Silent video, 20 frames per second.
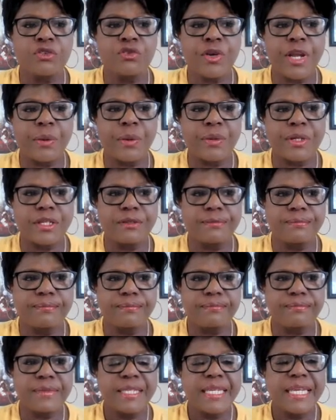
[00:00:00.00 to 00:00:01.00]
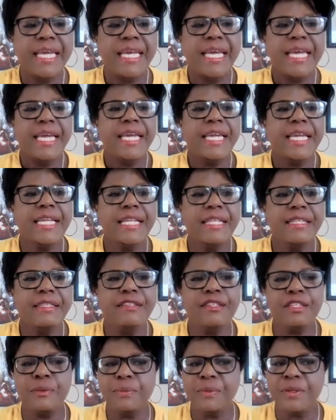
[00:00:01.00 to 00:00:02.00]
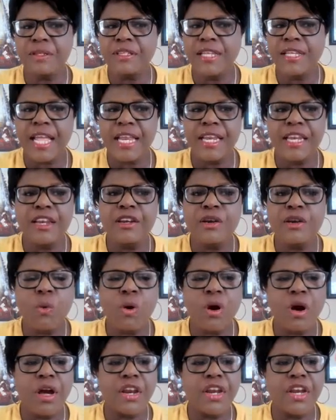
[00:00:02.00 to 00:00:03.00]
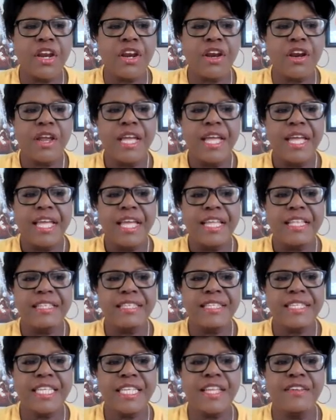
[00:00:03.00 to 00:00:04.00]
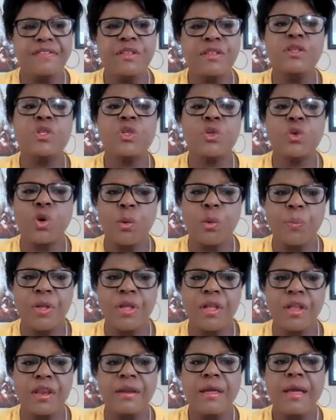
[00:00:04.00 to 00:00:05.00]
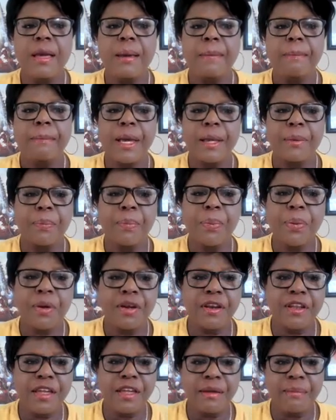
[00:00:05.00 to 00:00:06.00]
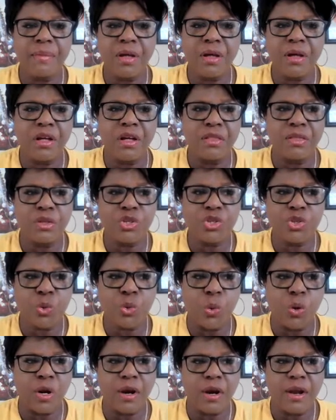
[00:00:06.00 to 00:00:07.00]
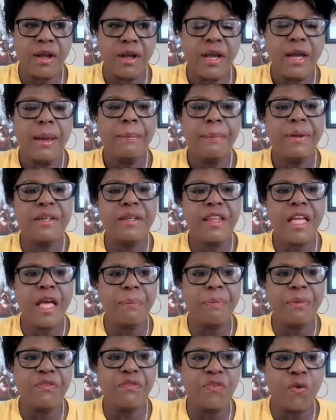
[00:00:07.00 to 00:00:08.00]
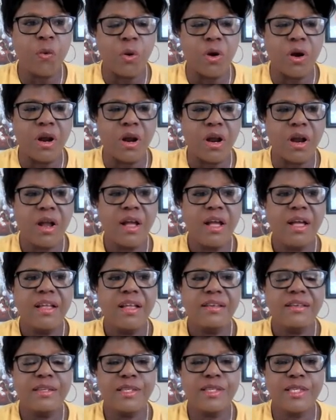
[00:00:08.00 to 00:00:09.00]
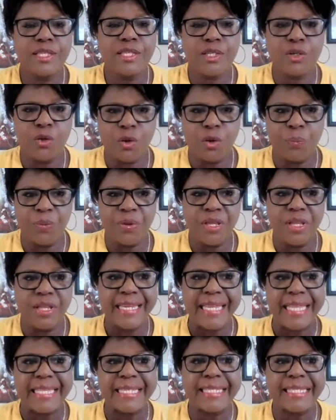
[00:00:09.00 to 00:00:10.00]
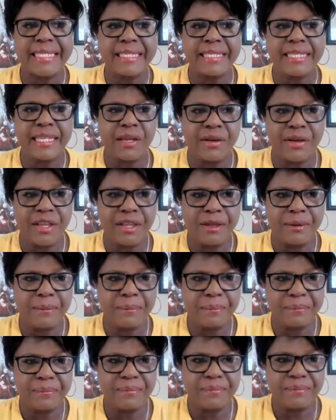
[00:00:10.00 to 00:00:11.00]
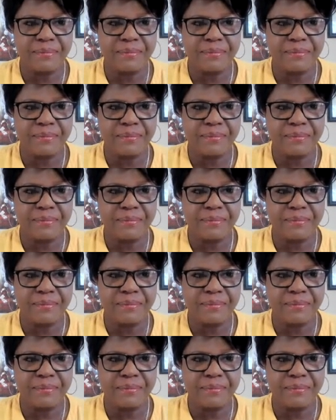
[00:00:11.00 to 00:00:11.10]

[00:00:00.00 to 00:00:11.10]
drowning. He dipped his hand in the water and saved the scorpion by putting him on the shore, but not before the scorpion stung him.